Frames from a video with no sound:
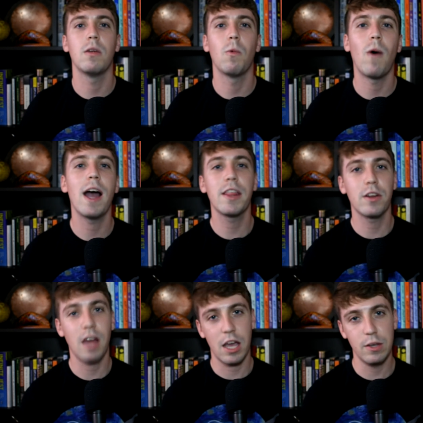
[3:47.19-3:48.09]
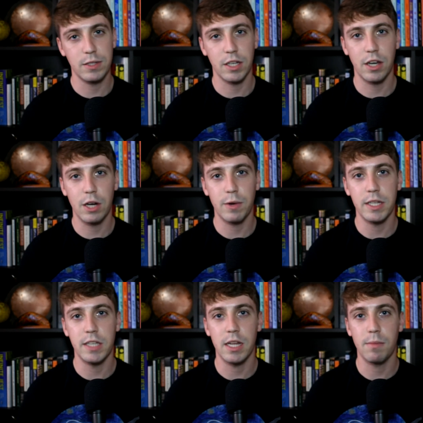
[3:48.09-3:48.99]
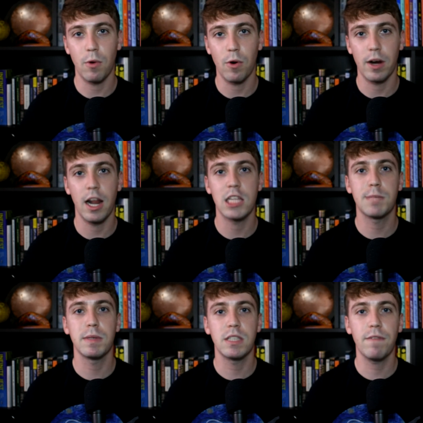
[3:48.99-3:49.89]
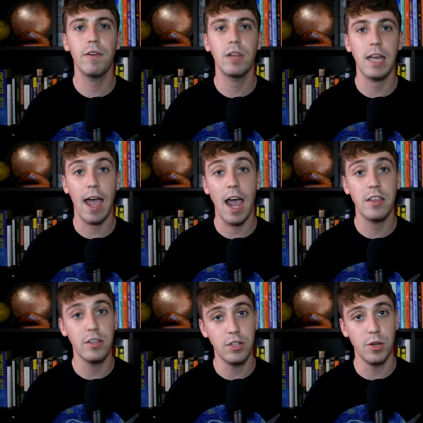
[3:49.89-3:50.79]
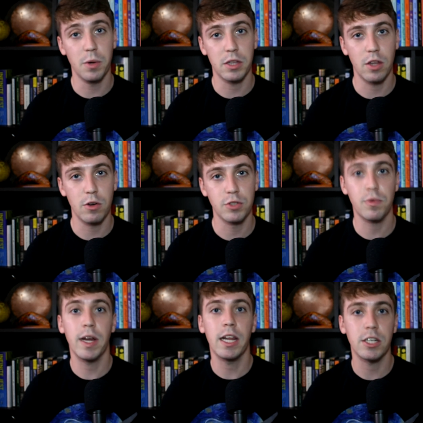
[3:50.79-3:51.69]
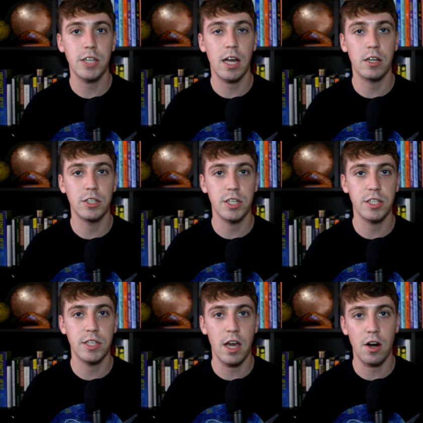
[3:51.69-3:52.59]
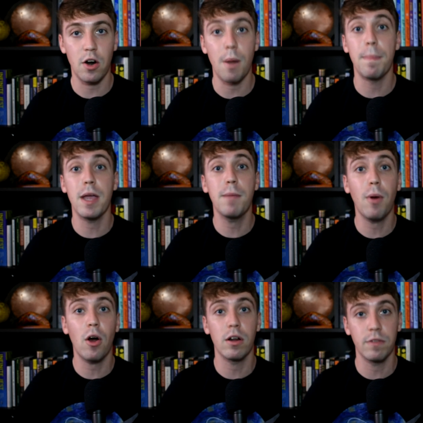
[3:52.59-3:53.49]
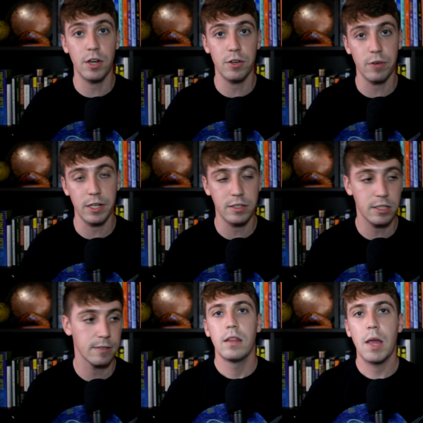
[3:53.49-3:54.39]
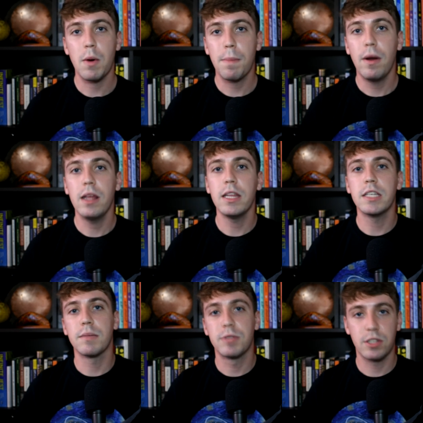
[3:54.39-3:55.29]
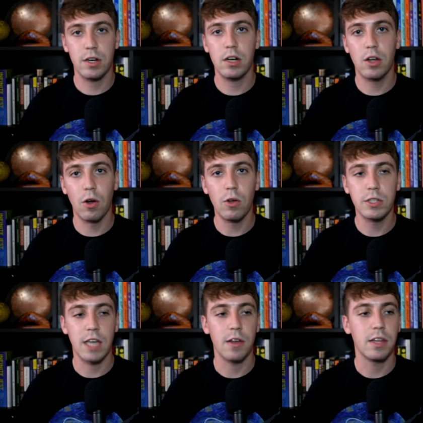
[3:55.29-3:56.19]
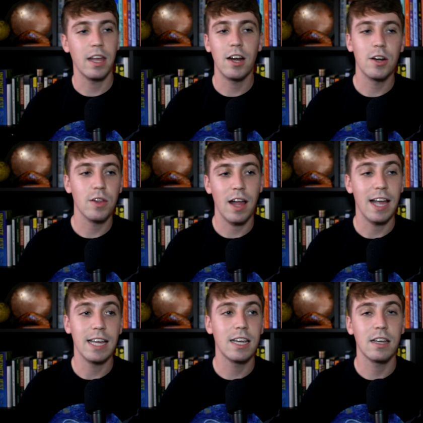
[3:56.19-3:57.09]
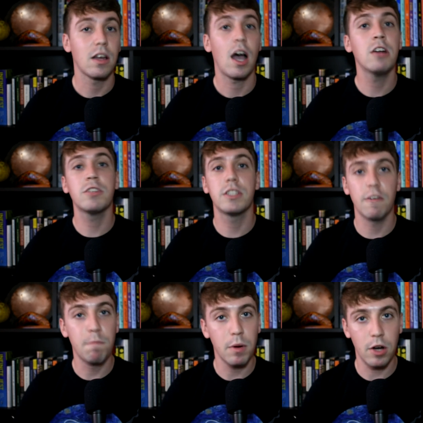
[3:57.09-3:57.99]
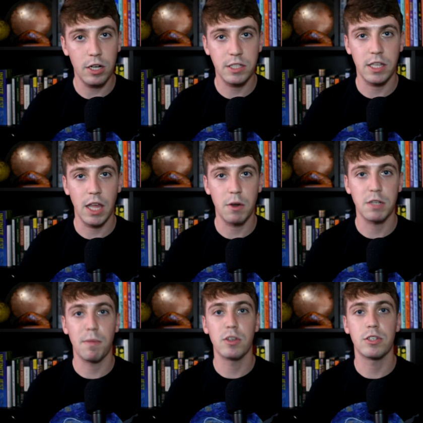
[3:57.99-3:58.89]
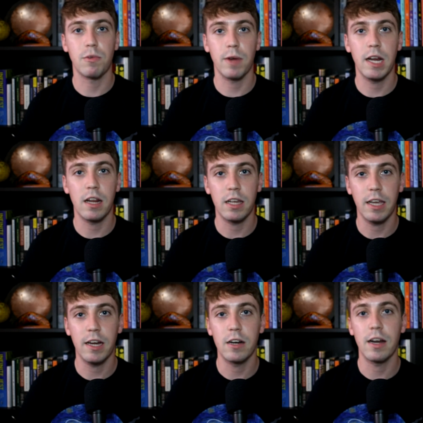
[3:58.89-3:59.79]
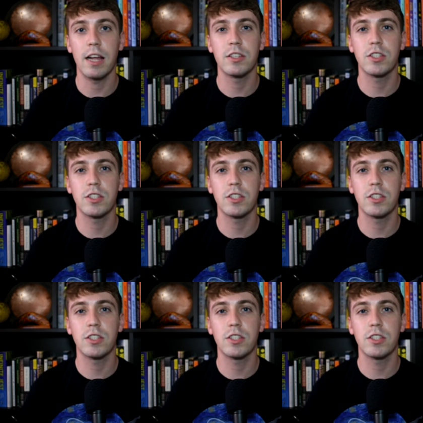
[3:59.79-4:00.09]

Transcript: why they're not using Goodreads anymore, and it specifically had to do with those reading challenges that are a big part of Goodreads. They were putting these absurd goals out there, like hundreds of books that they were supposed to read in a year, and